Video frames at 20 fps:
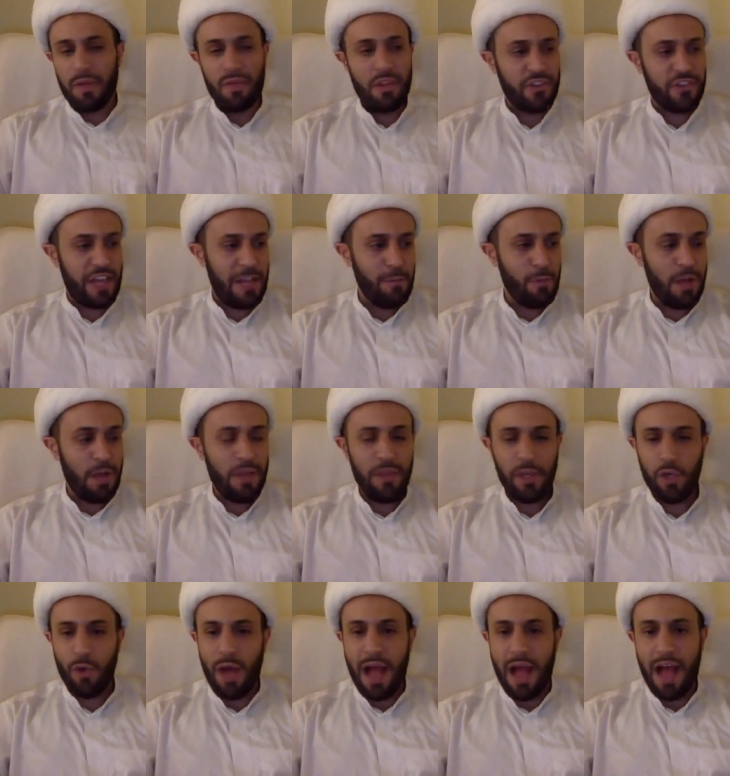In the same way
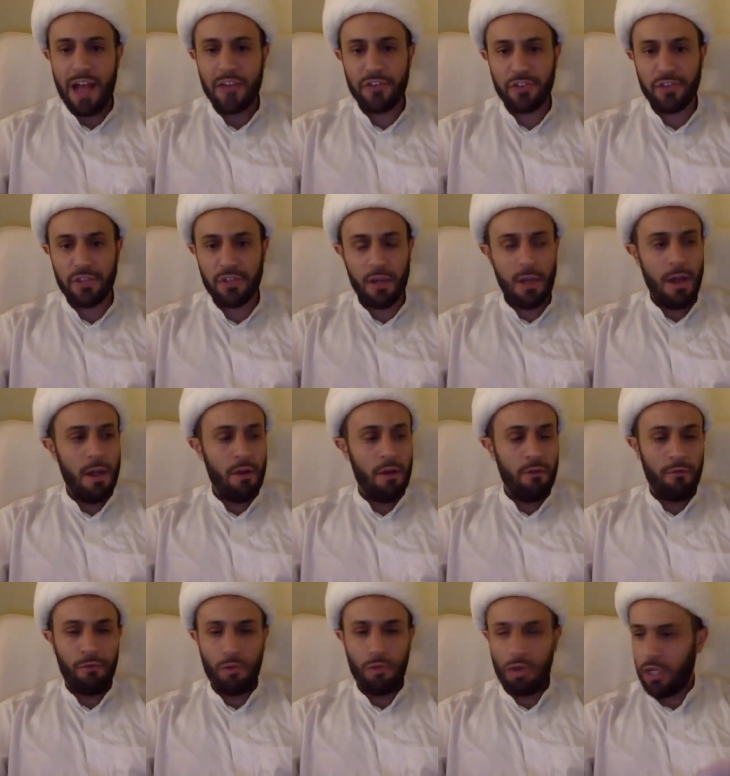that you ask
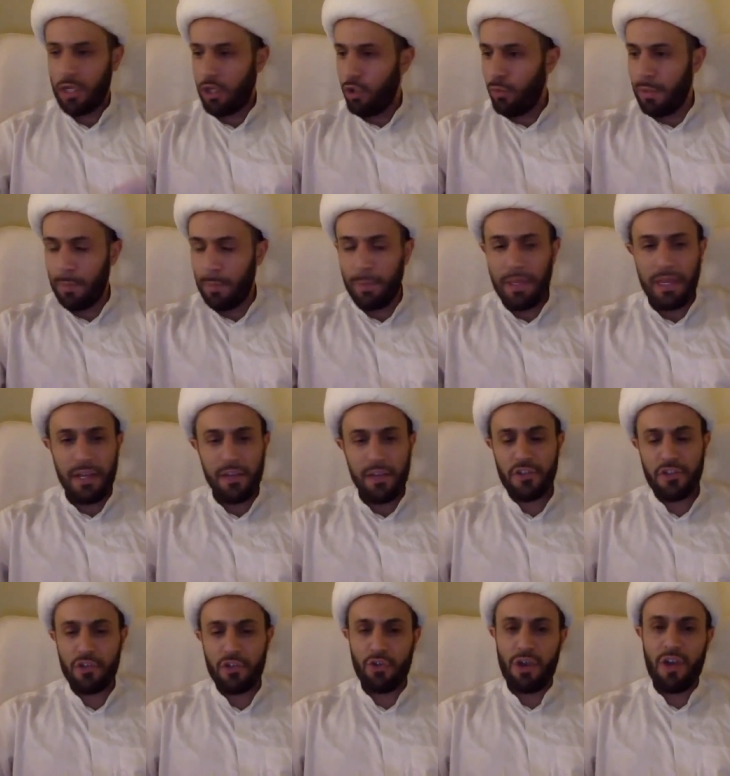for human
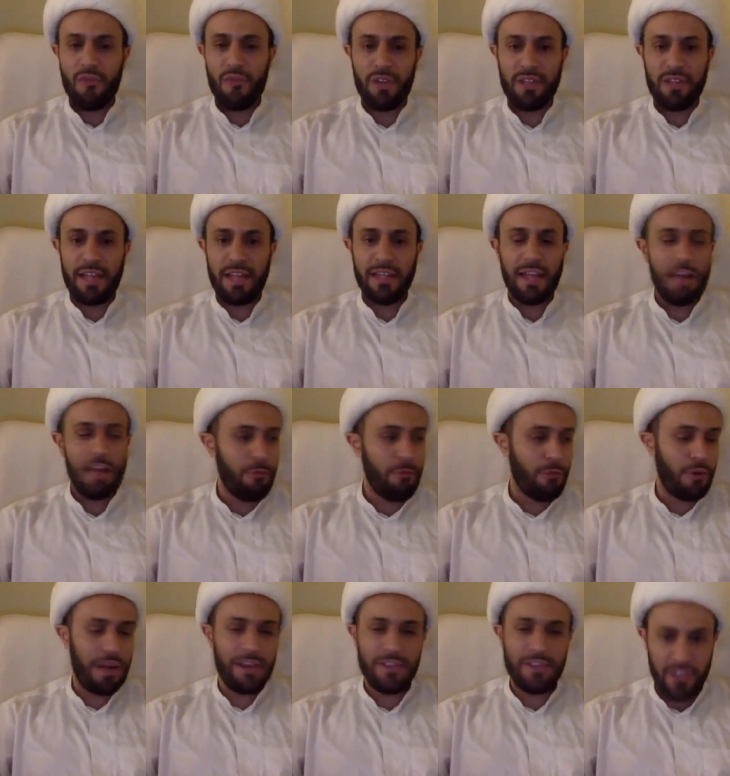beings in your everyday life
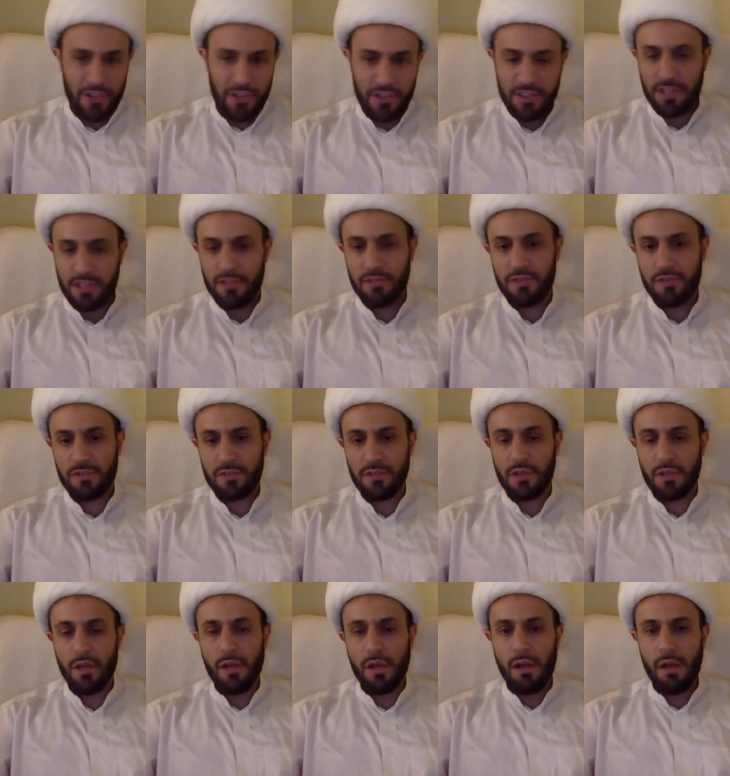for
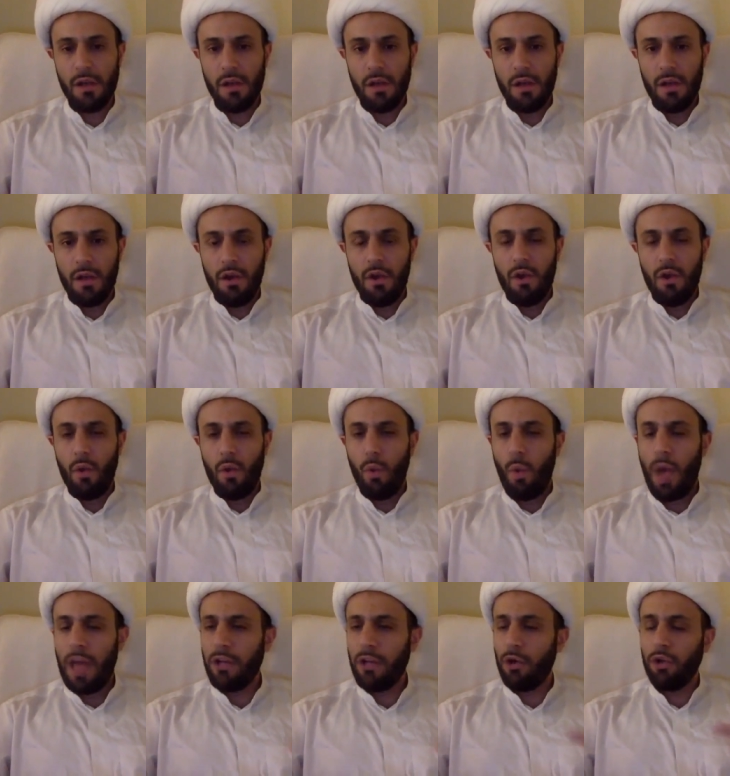assistance,
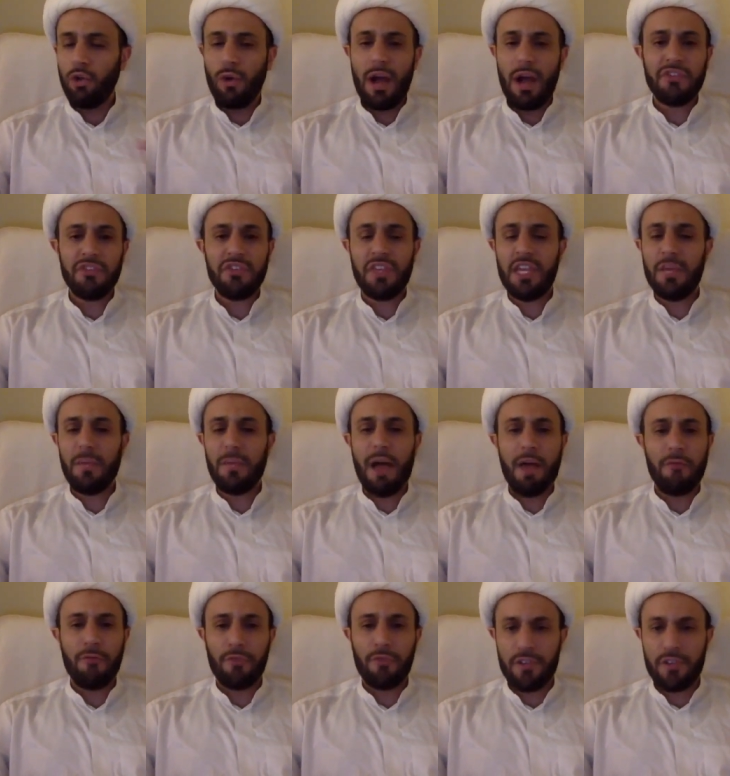why don't you ask the
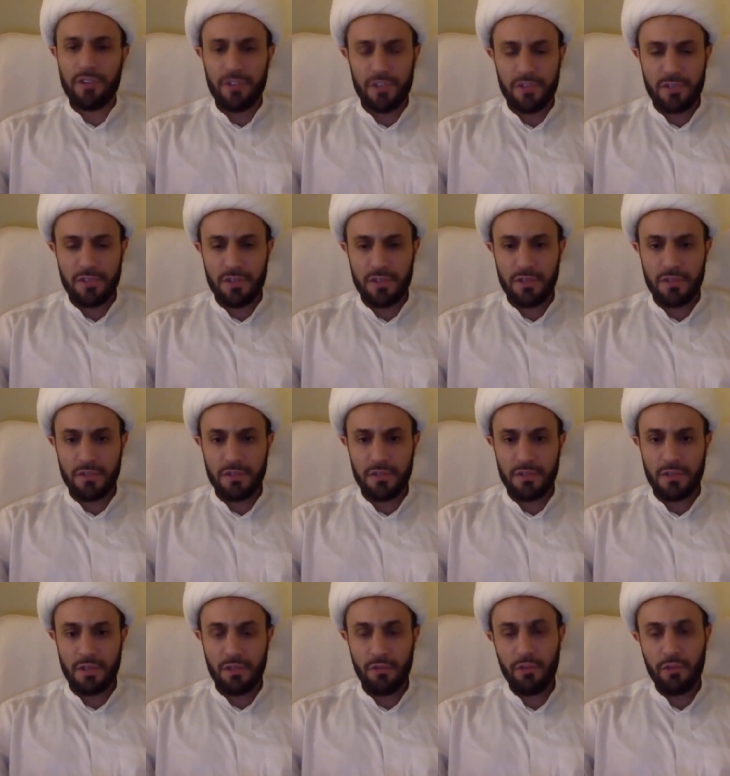imam for
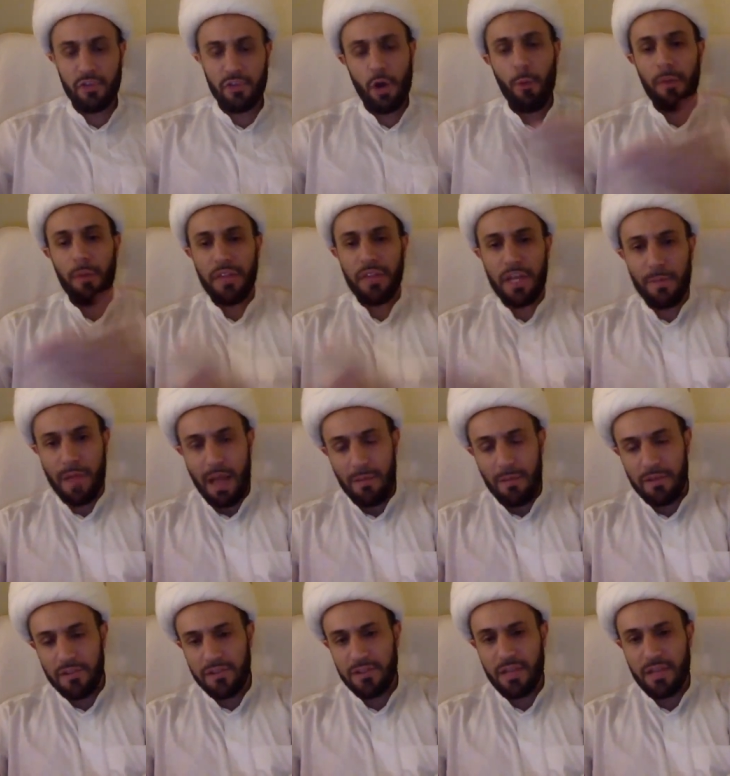assistance? If you say, oh, but the
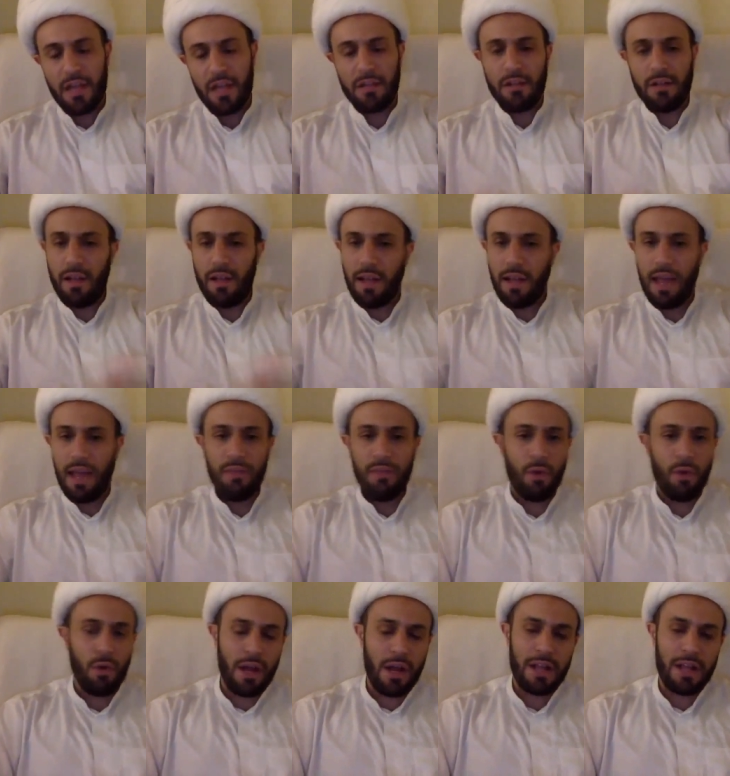imam is dead, Allah
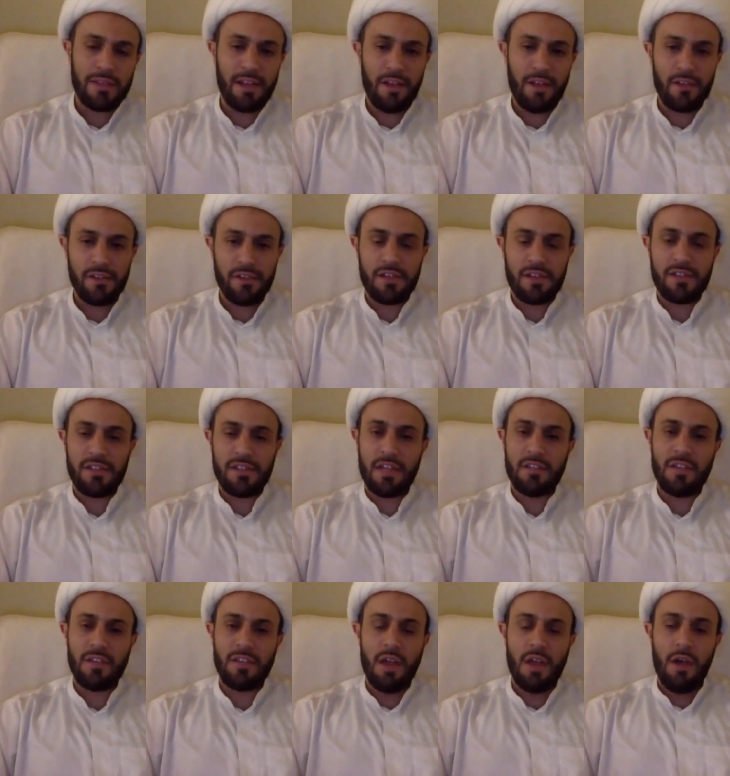in the Quran tells us
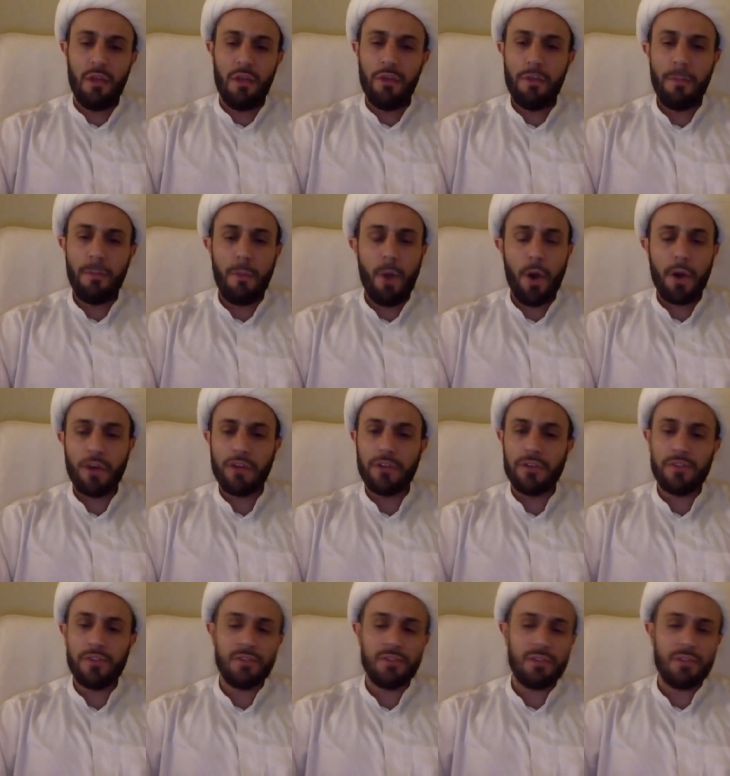that the
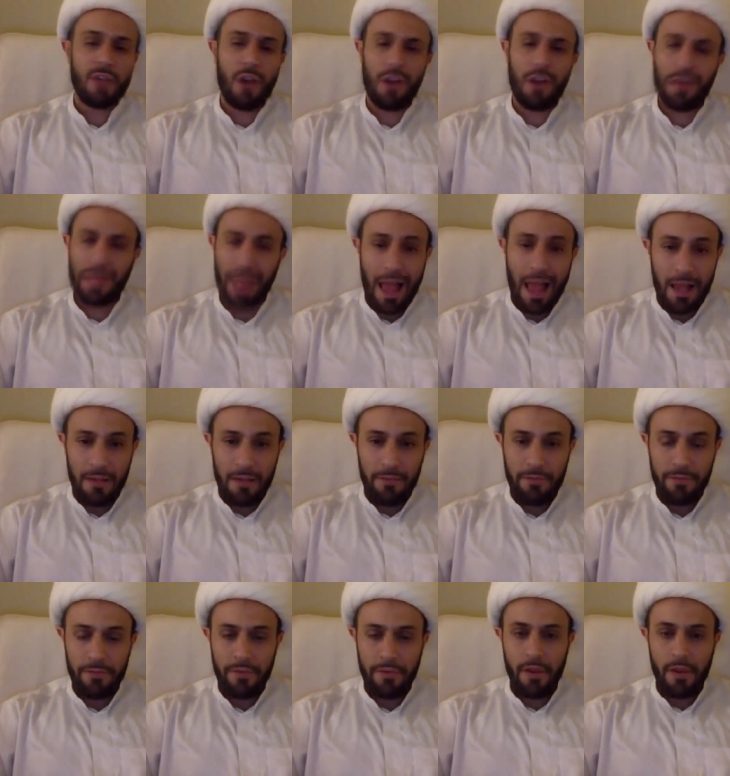martyrs are
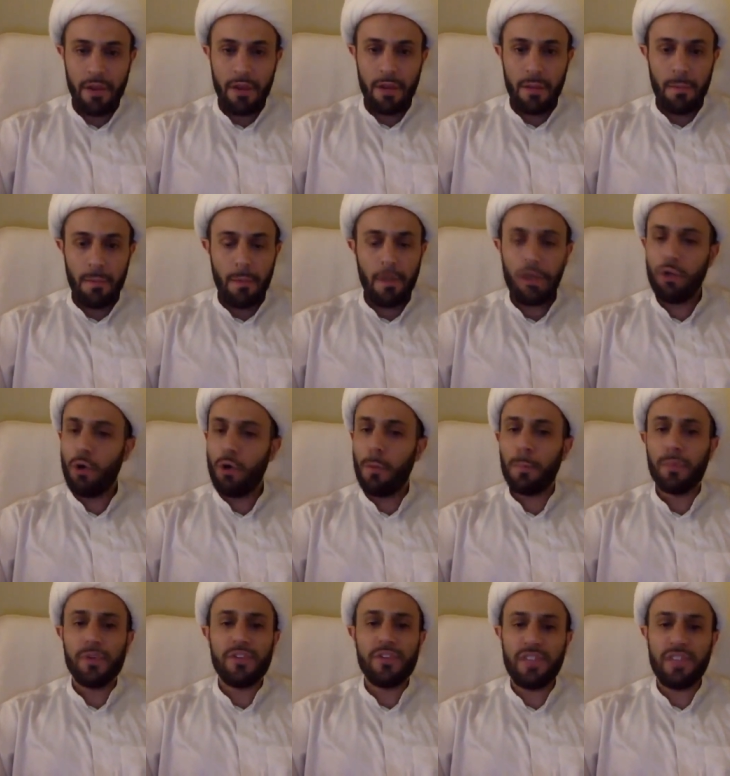alive, but you
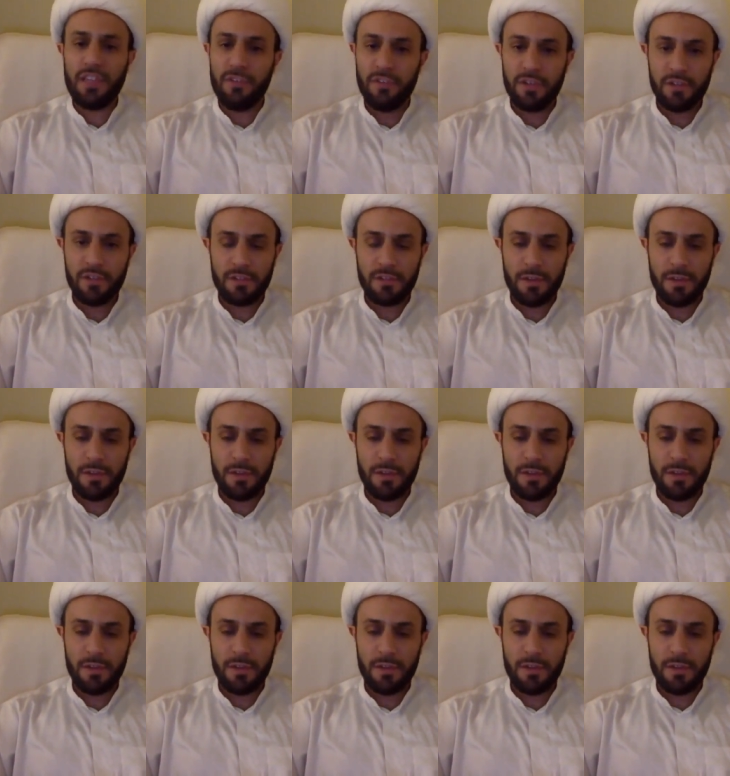don't perceive it.